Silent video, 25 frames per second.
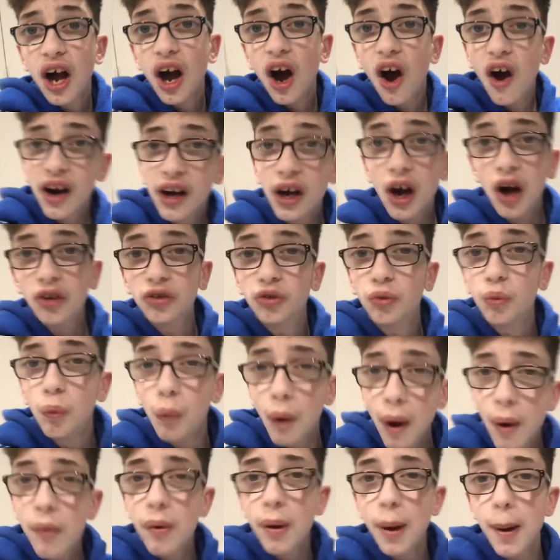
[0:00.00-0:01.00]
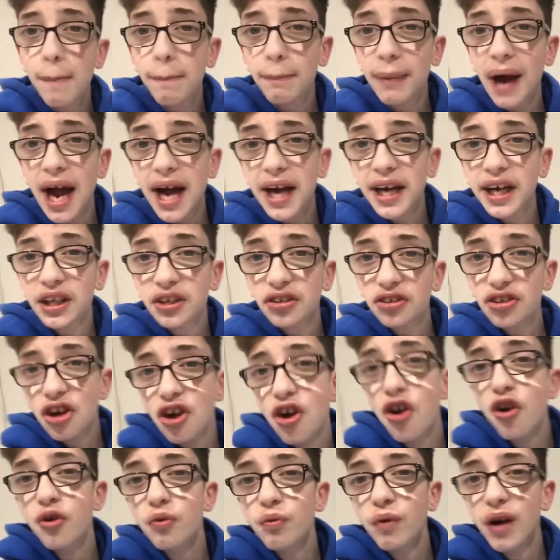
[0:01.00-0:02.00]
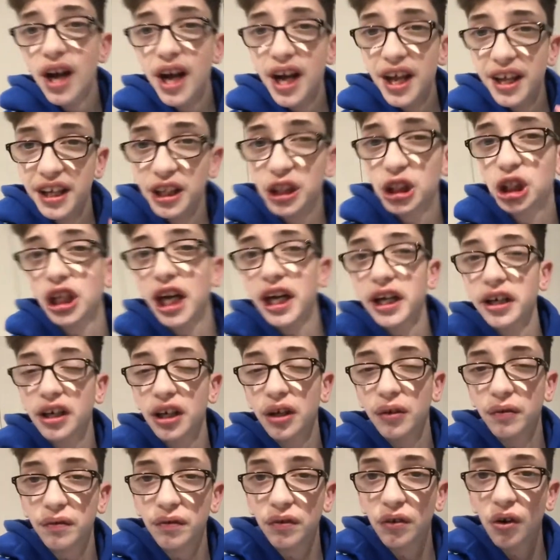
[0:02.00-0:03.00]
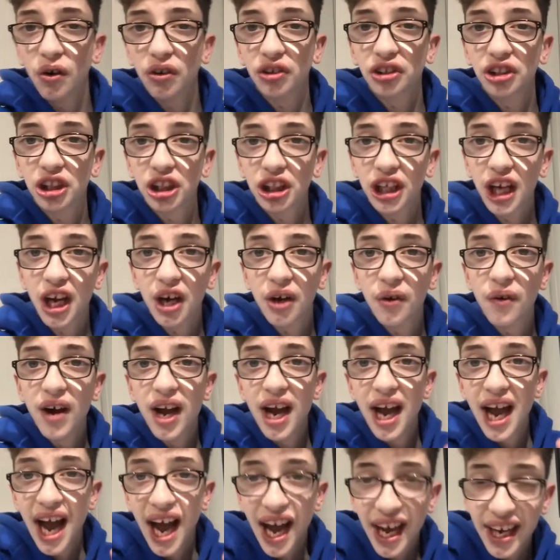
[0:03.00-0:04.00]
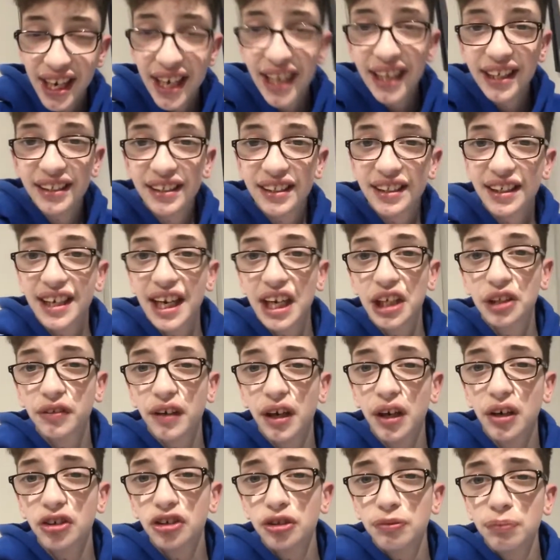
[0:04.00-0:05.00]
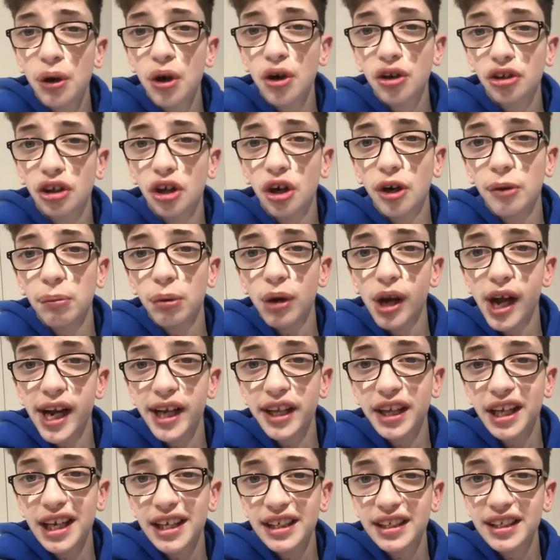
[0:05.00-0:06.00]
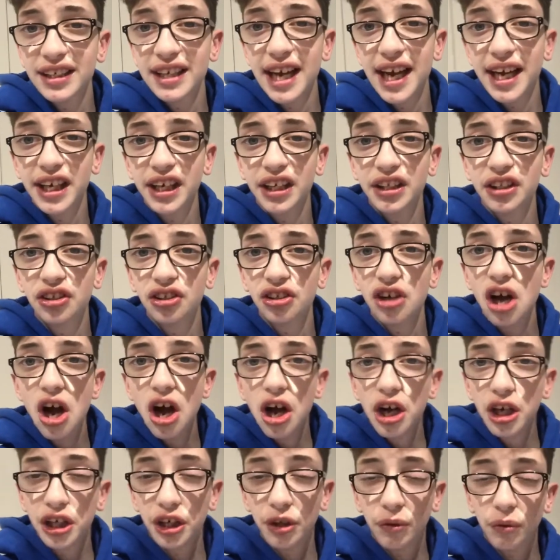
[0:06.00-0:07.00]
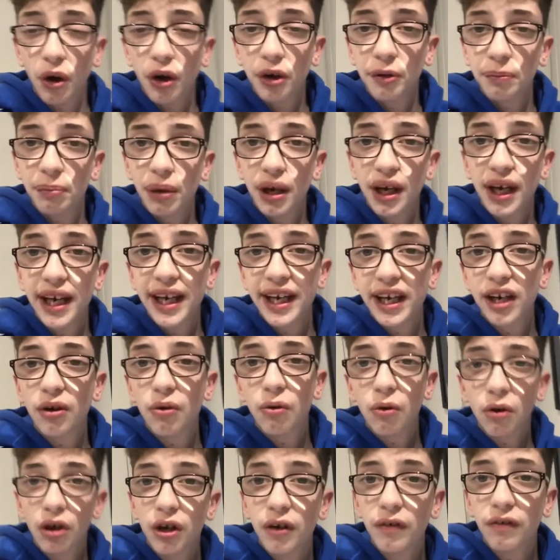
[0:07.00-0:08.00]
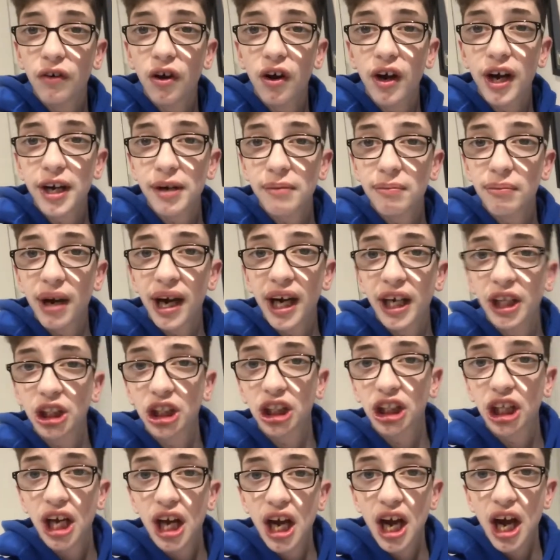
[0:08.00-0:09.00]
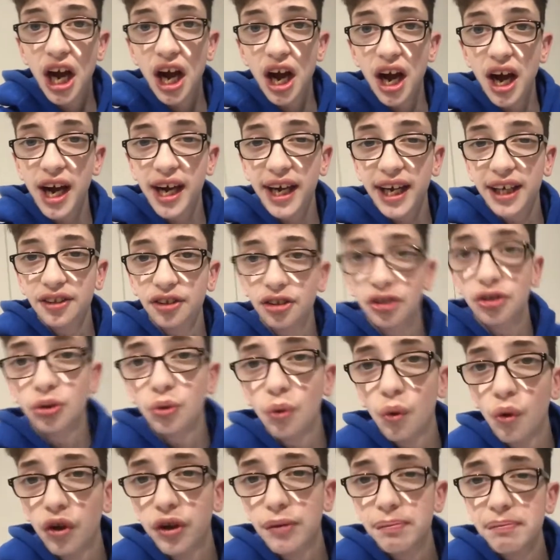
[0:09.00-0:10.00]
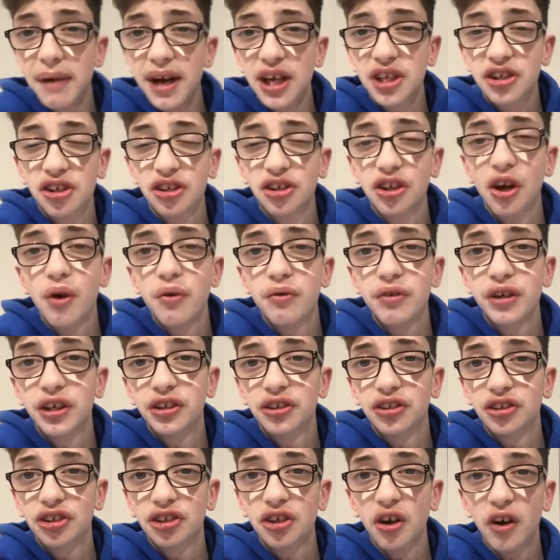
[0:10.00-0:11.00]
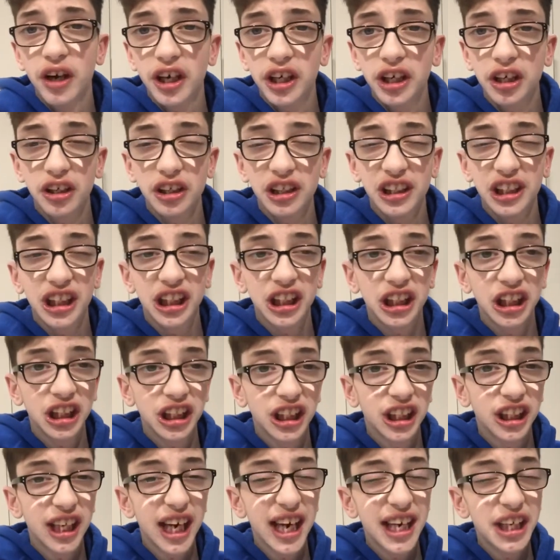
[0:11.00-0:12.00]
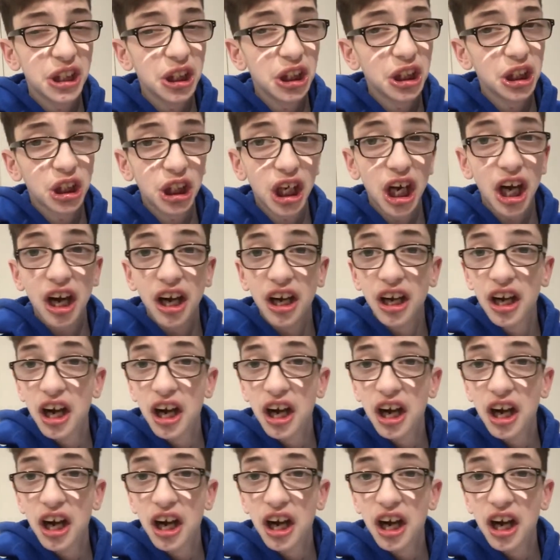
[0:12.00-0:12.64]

Hi guys, welcome back to the Jake Vlogs channel, and in today's video, Spurs are playing their second Europa League qualifying match against North Macedonian side Shkendija.